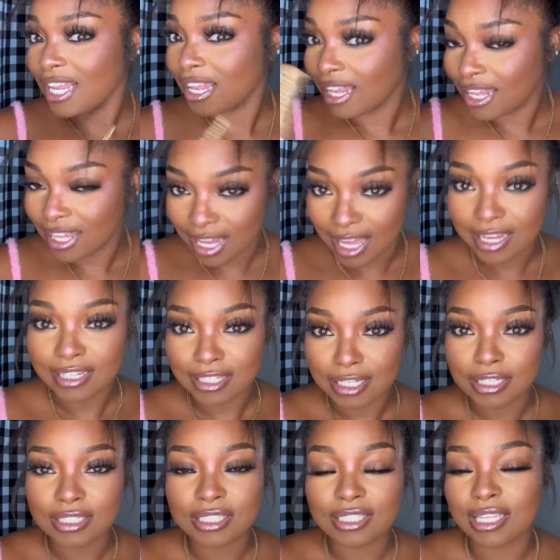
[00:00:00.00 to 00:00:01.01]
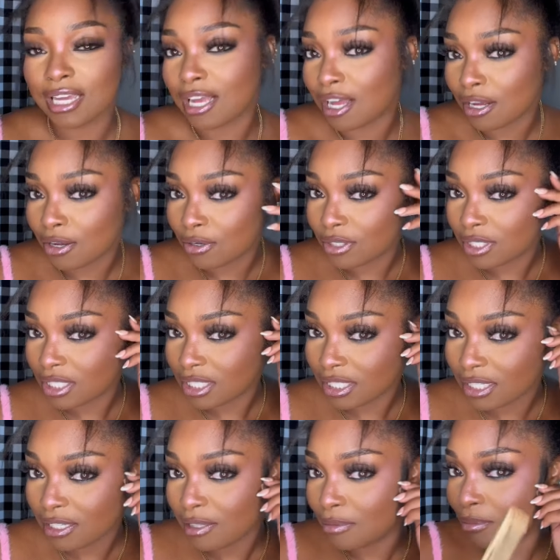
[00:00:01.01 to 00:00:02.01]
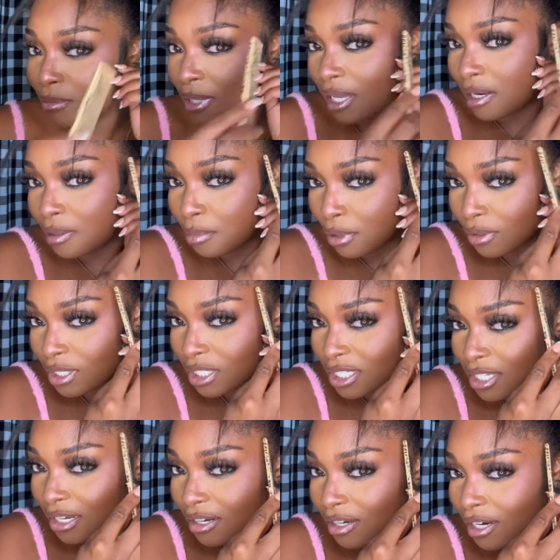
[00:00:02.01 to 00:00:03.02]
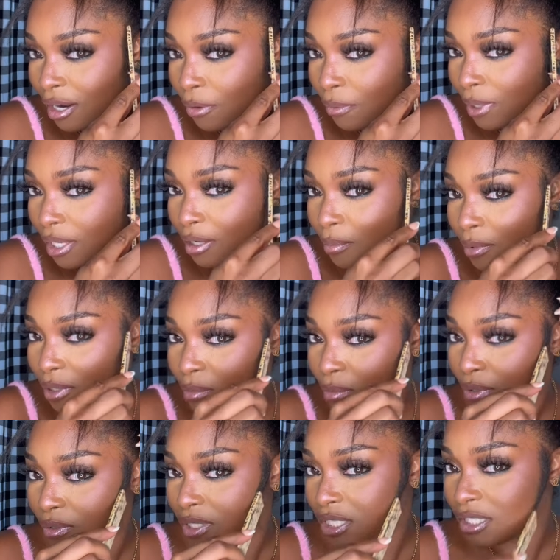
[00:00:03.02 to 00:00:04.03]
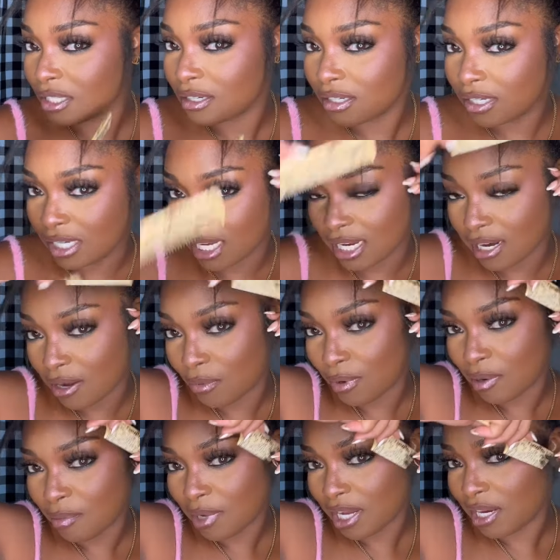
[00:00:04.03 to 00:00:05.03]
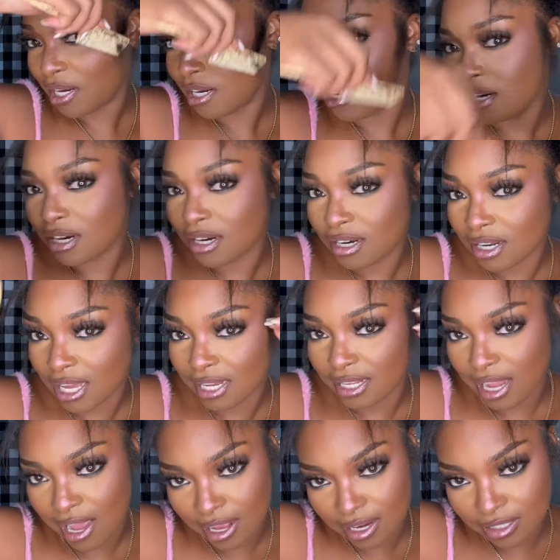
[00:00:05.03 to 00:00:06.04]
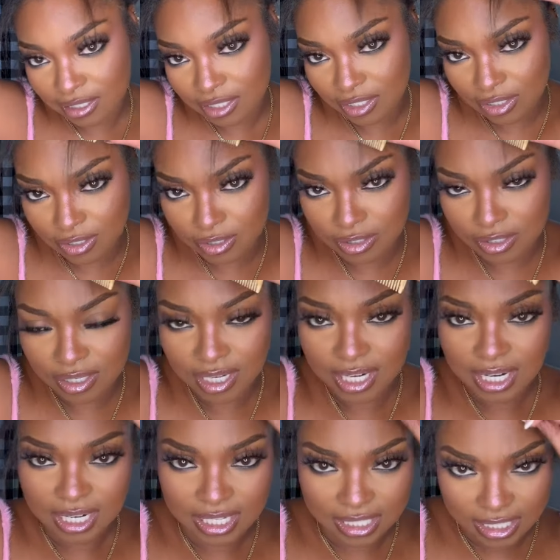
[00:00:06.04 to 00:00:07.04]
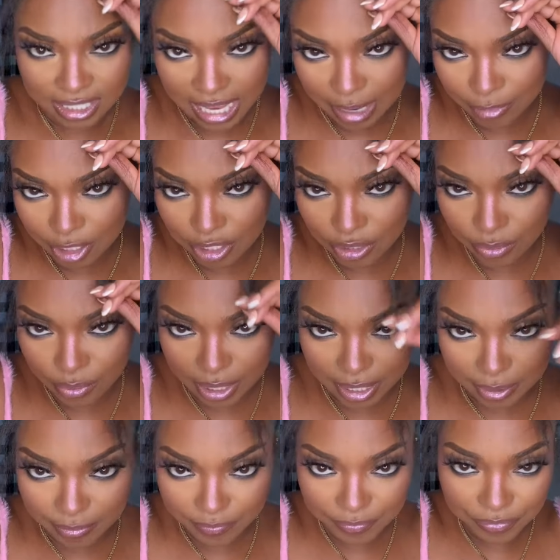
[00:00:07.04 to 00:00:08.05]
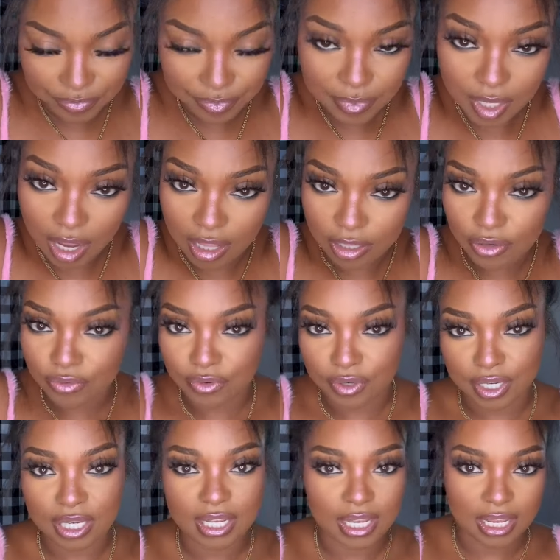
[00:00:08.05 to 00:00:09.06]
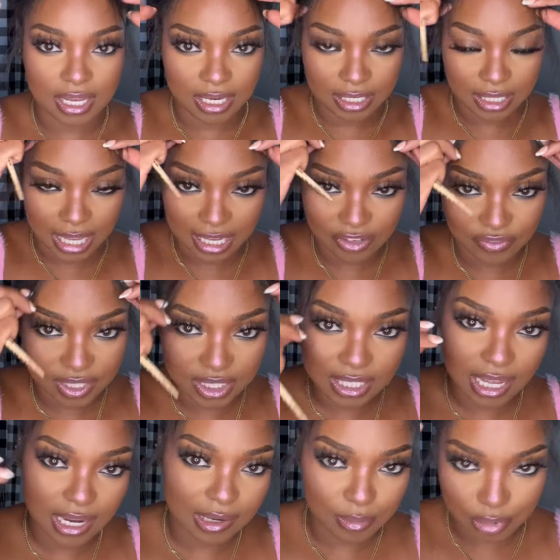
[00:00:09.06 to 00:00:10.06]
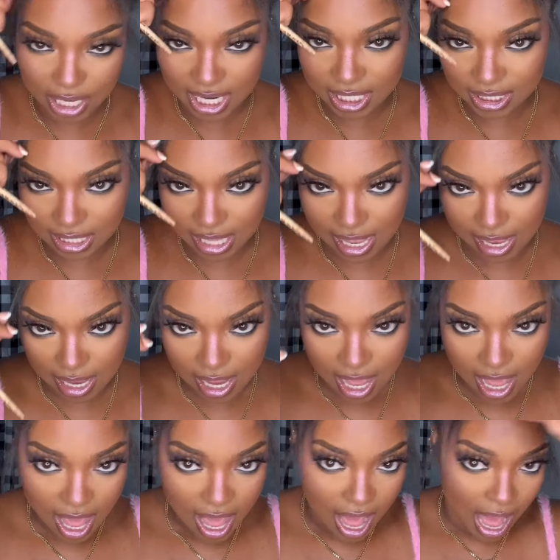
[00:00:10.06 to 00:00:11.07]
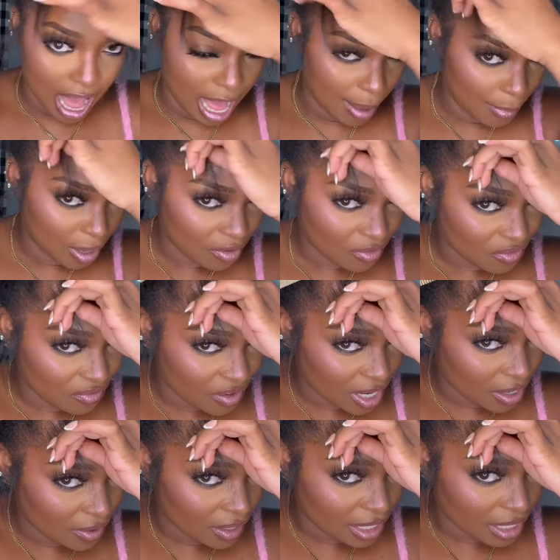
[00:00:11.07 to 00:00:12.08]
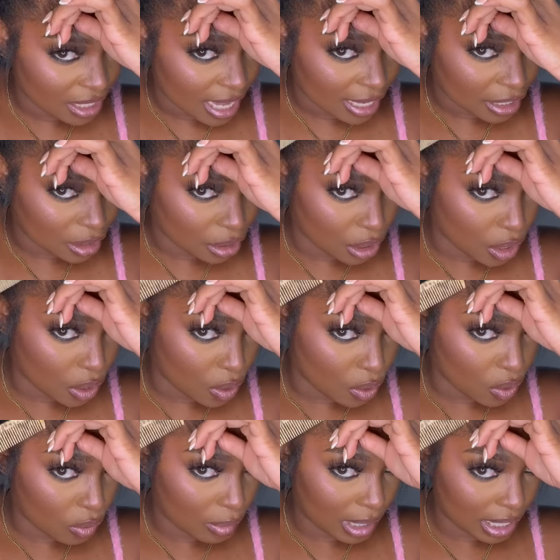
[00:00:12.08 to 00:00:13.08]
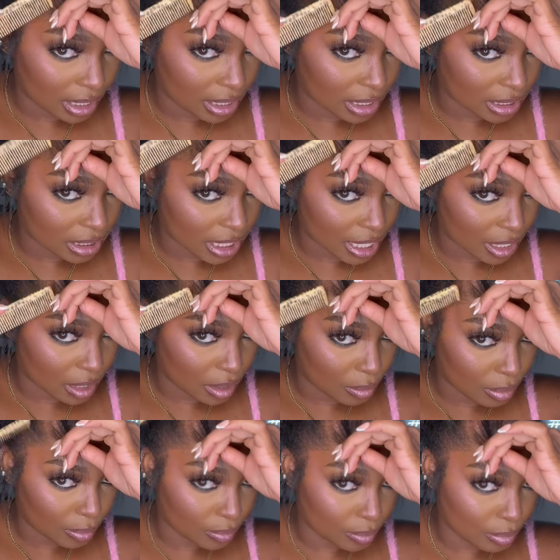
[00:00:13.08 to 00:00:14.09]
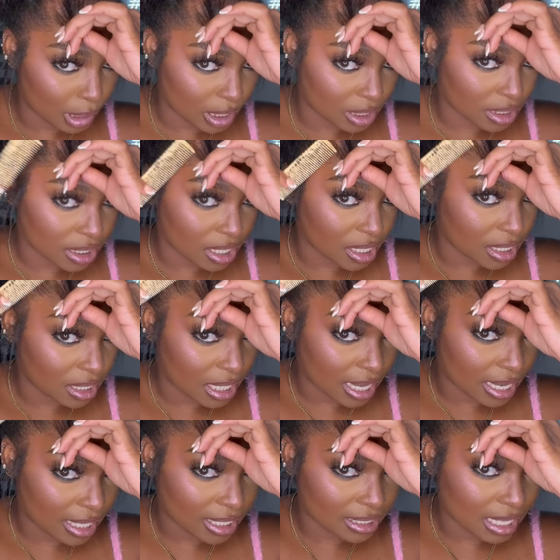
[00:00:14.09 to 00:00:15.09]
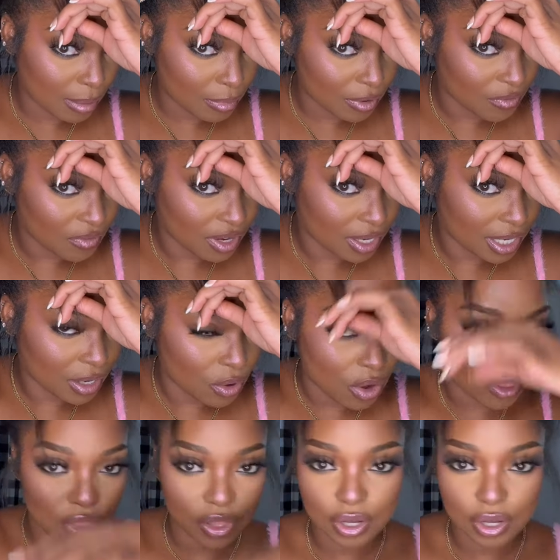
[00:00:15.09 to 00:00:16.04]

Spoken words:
like this. Like I go to sleep in a ponytail and I wake up in a ponytail, and I wear my hair like that until it's time to do it all over again. Like if it's not in braids, like I'm a very like low maintenance hair person, like because I'm a very on the